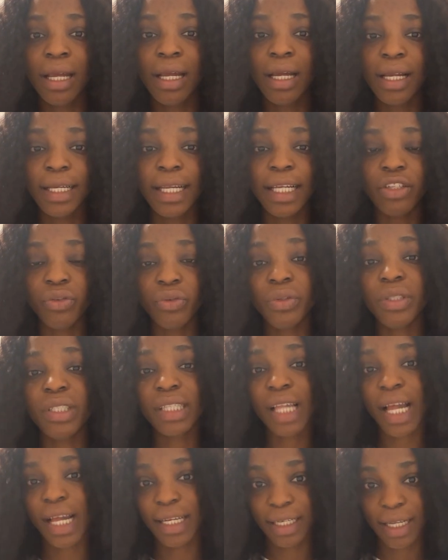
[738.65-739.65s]
there's no
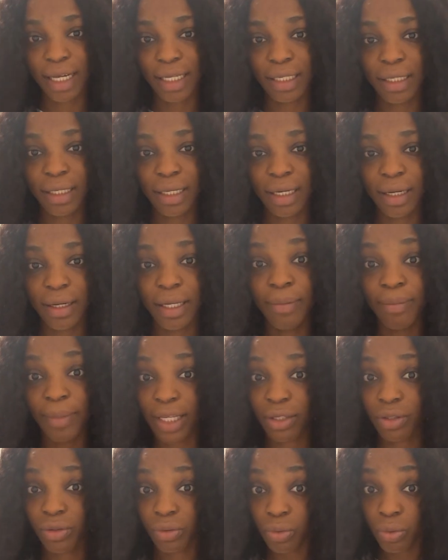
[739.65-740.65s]
standard in my
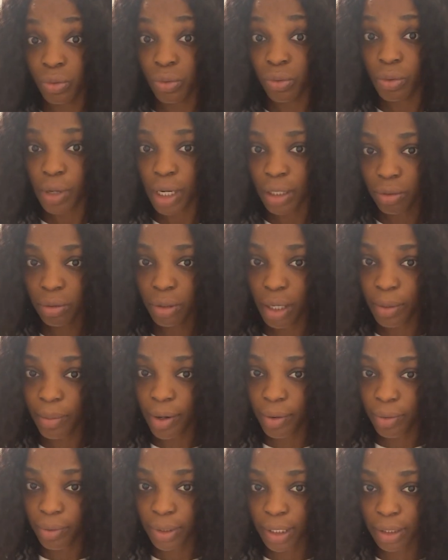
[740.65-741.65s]
school. I don't know
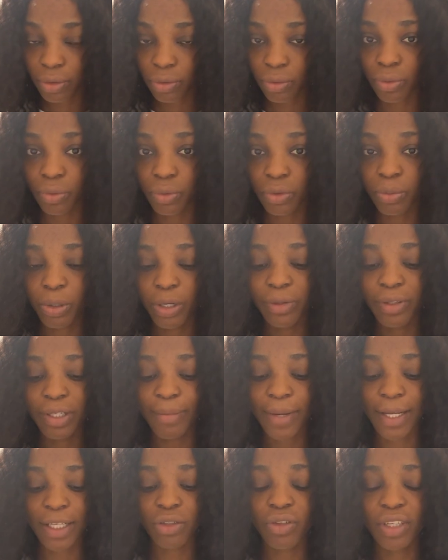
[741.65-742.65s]
about other schools, but in
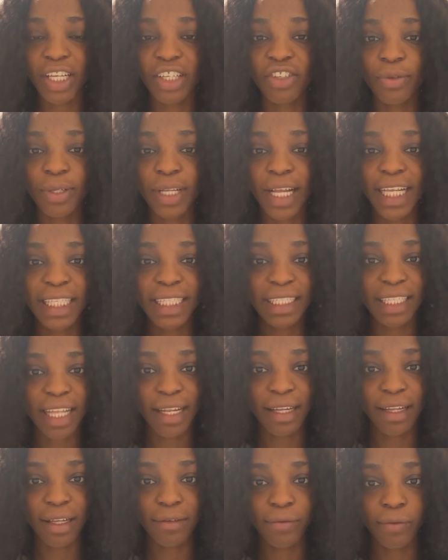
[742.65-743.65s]
my school there's no like
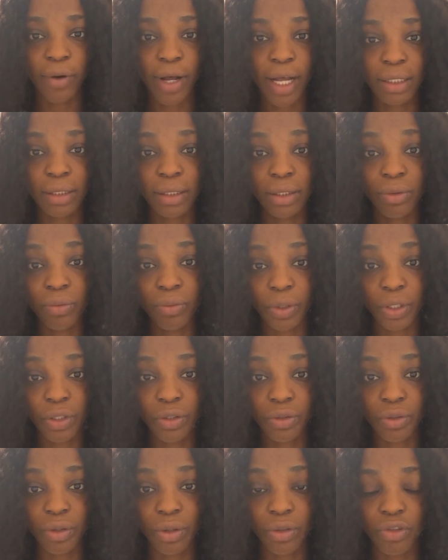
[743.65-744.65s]
standard for asking
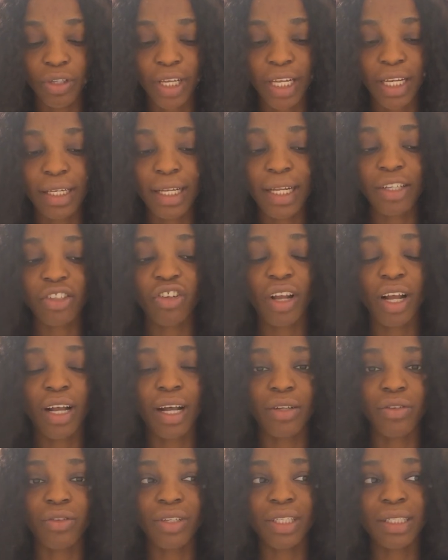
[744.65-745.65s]
questions. Any lecturer
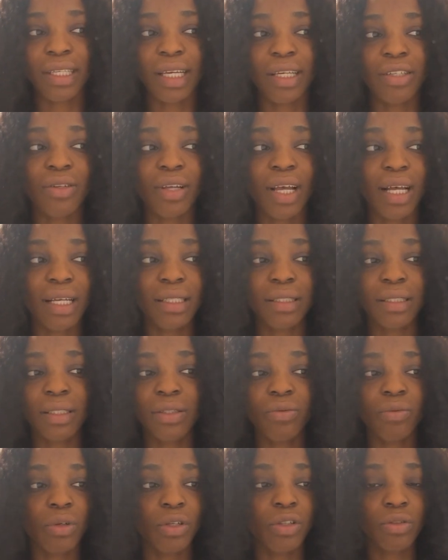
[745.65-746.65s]
can just decide to ask these
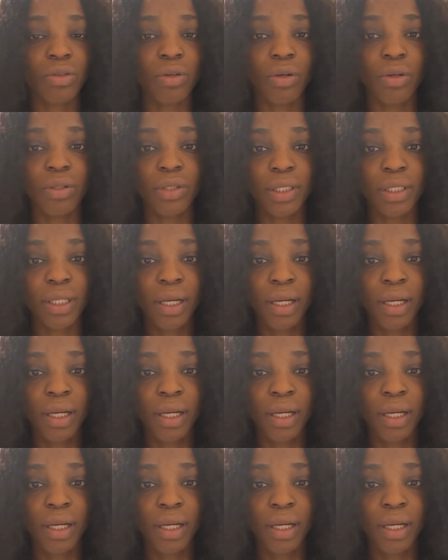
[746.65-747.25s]
questions,